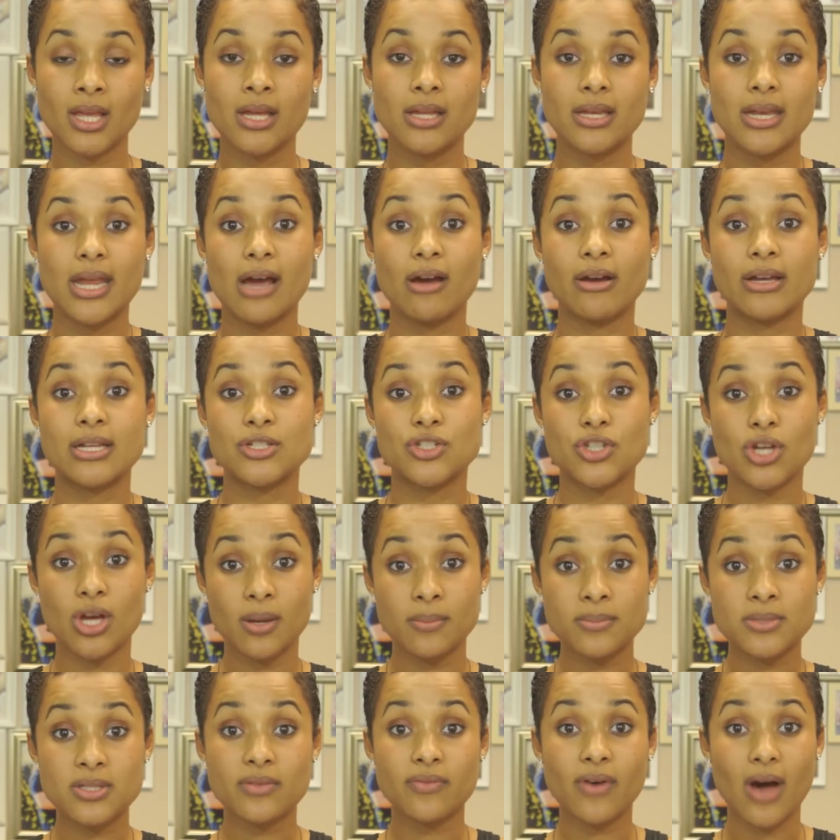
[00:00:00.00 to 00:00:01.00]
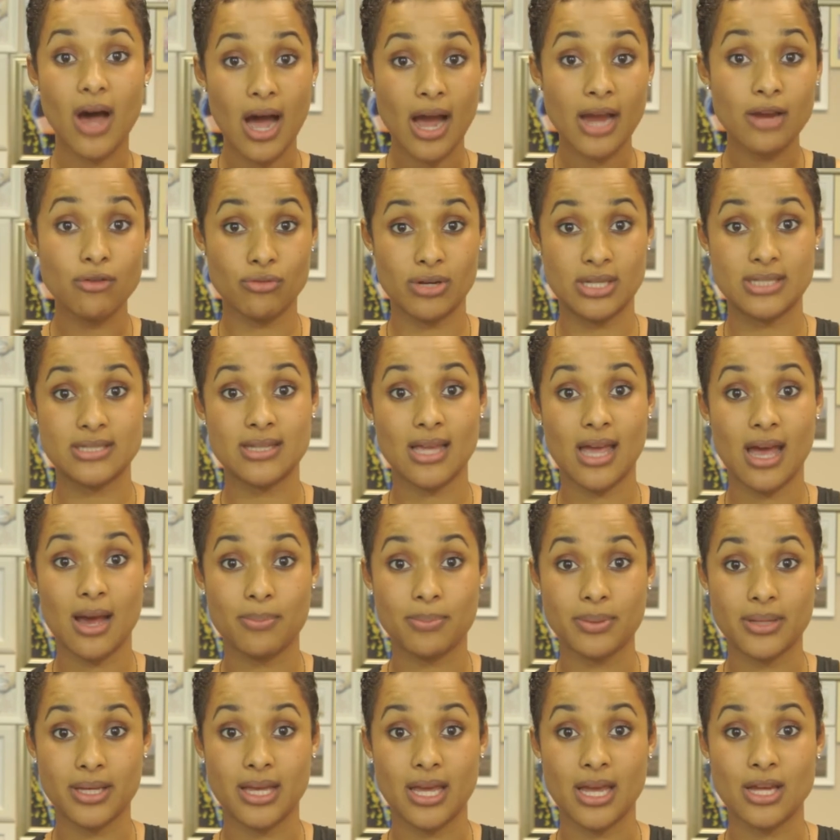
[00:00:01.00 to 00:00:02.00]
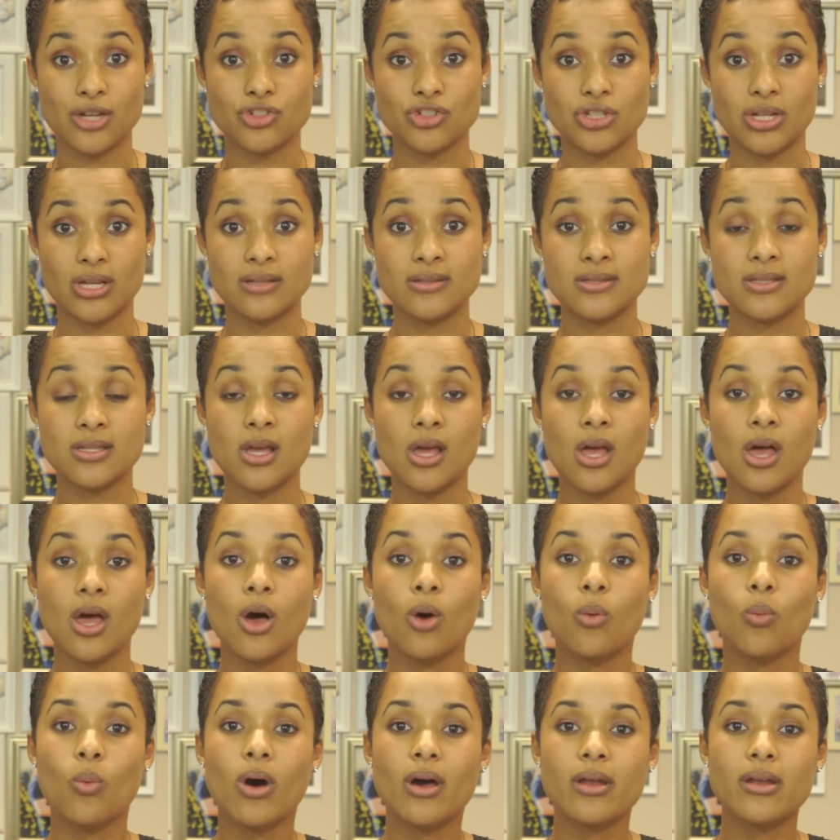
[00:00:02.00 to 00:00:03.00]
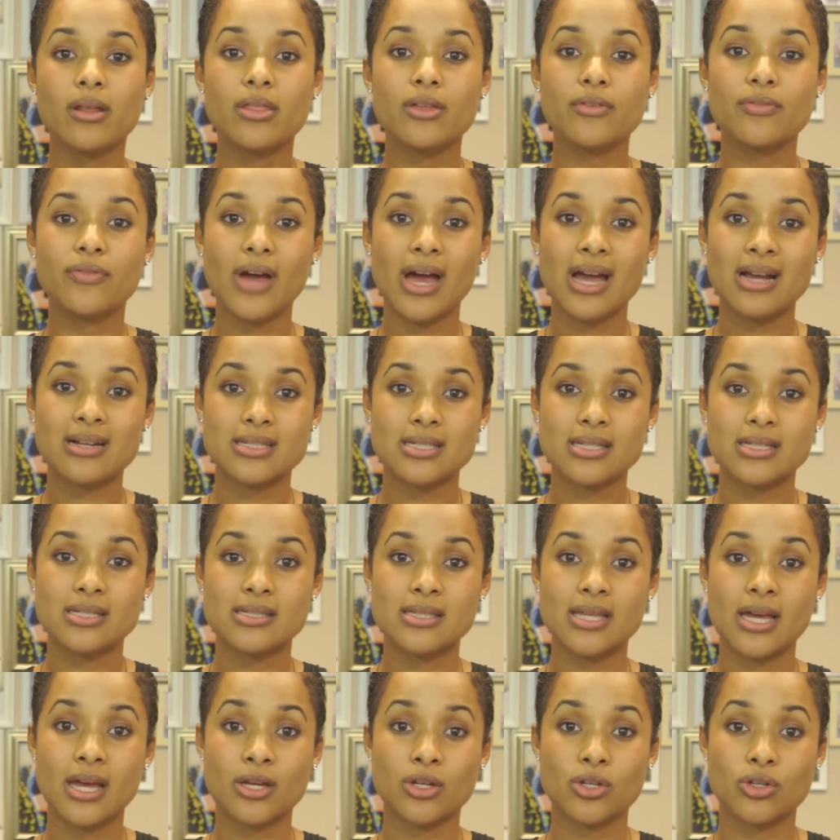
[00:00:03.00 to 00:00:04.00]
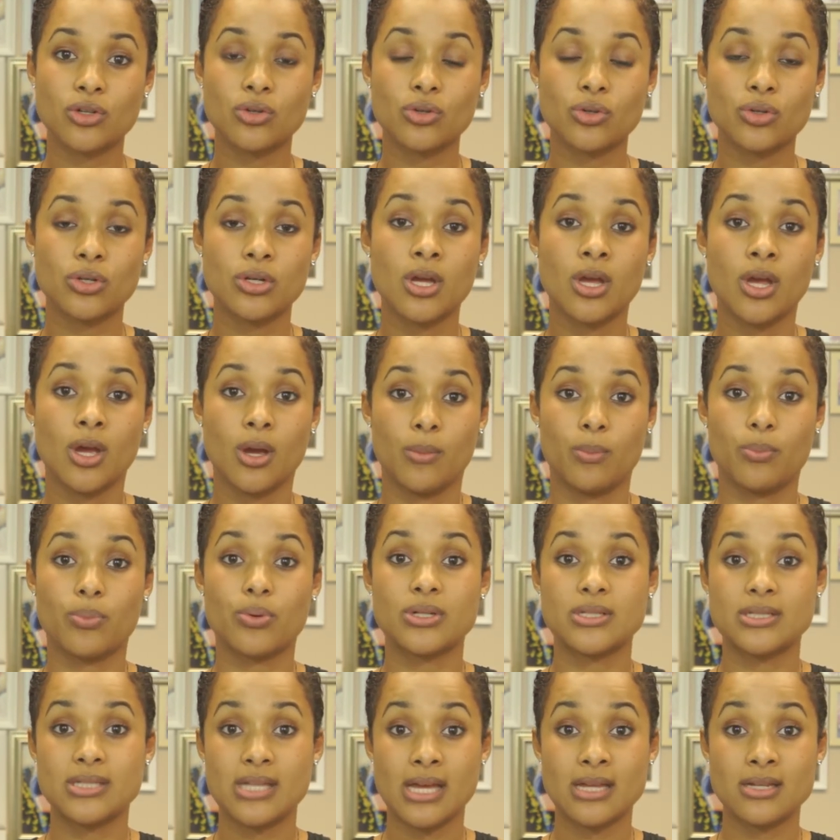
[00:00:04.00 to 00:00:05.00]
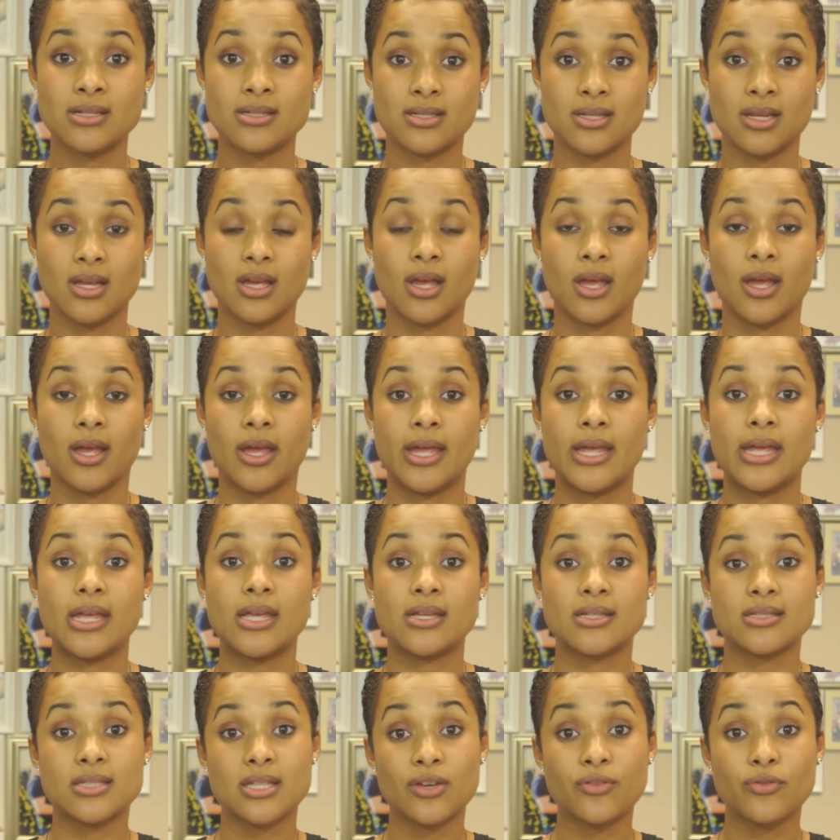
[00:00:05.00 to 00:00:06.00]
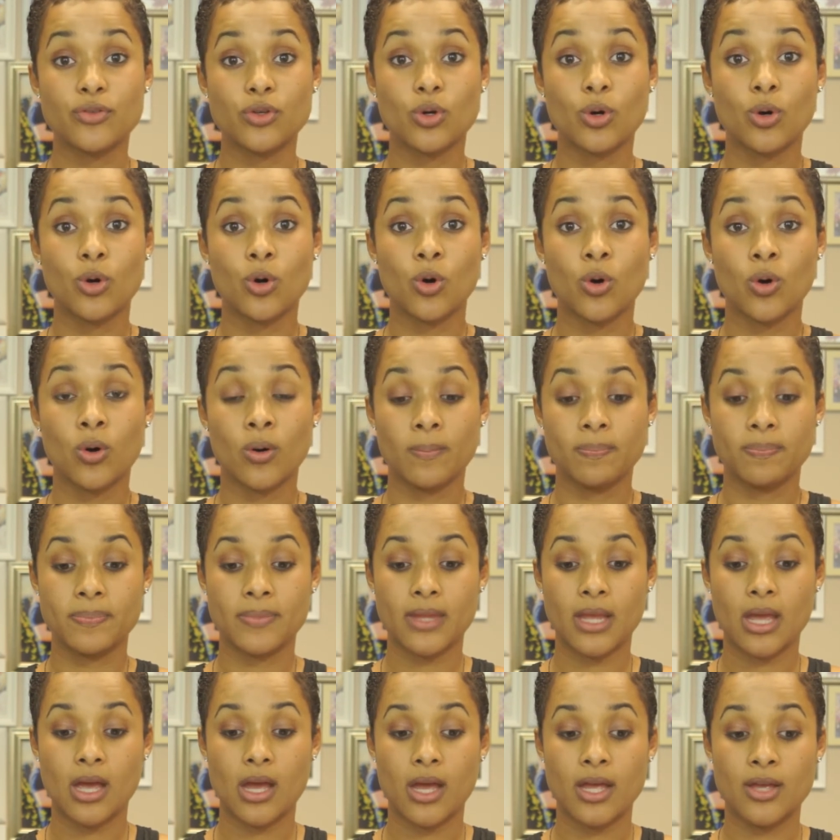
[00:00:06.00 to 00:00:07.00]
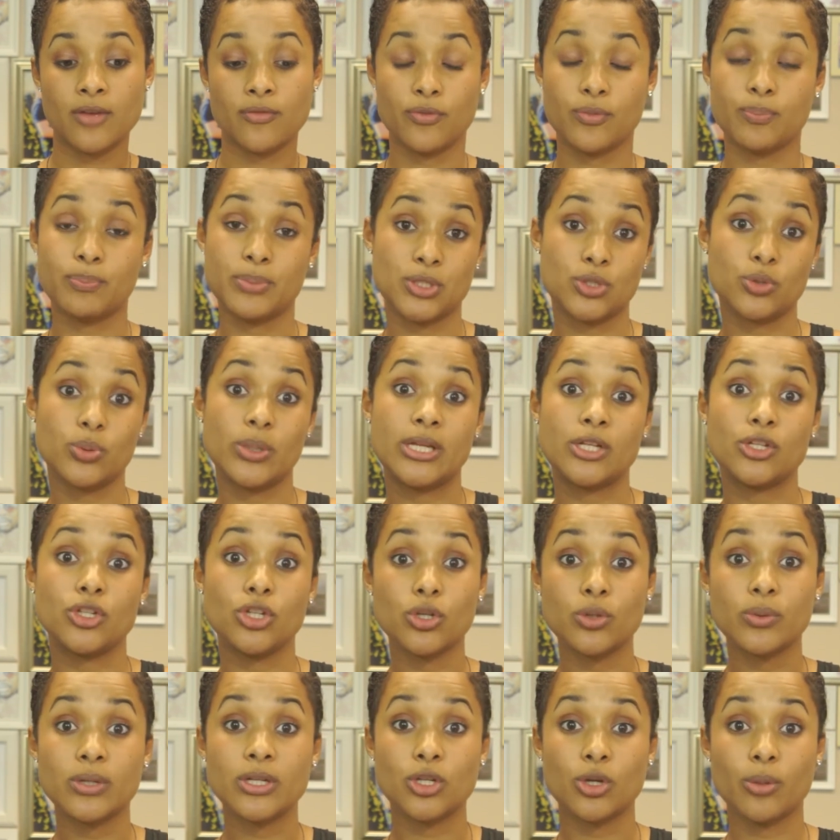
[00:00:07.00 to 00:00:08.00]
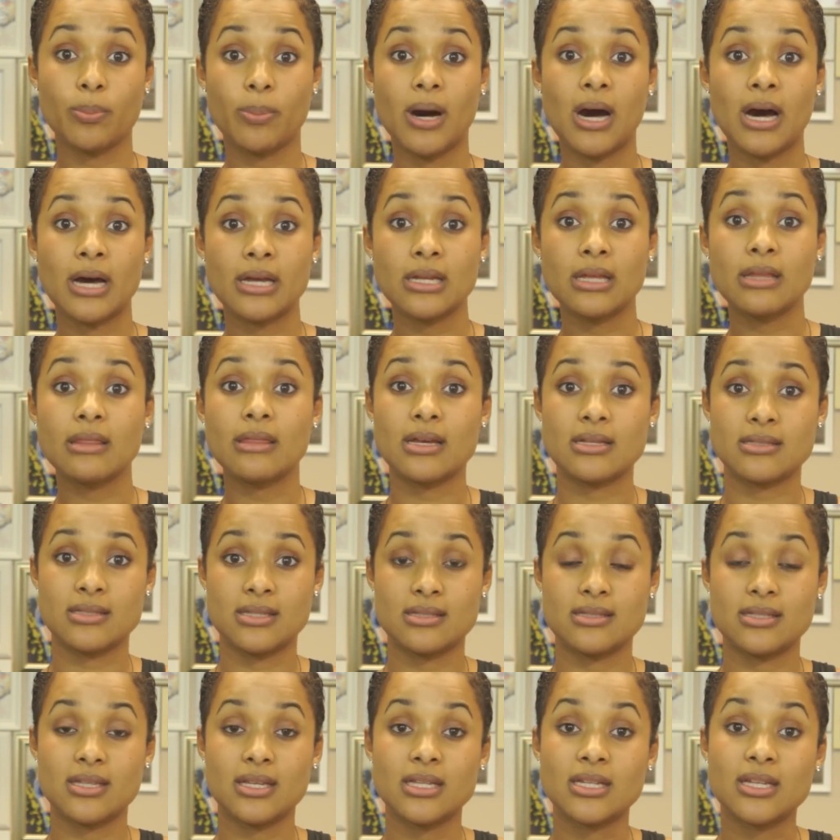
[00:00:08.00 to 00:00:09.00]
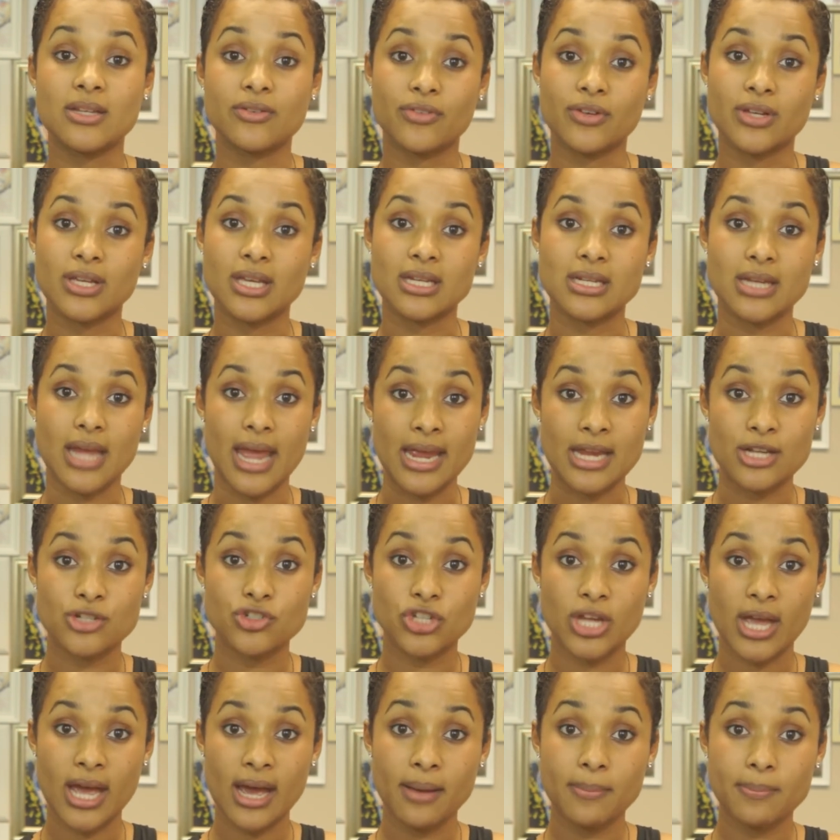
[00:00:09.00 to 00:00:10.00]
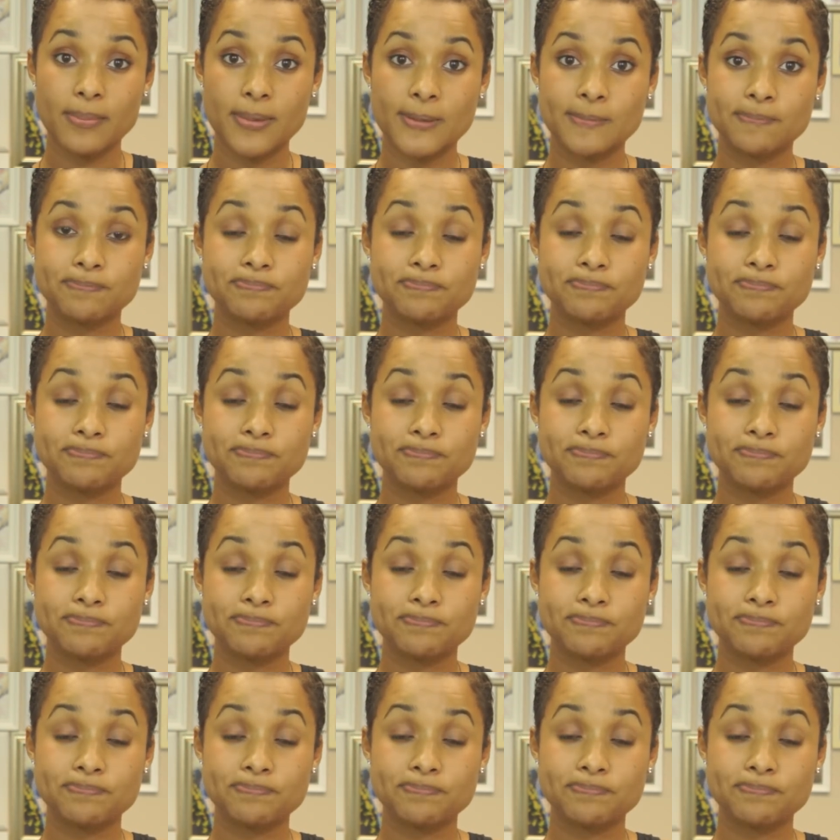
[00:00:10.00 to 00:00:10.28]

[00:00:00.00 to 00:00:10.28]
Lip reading: Now, in terms of high-risk applications, one of the factors that could present is if between you and your partner there's a significant age gap.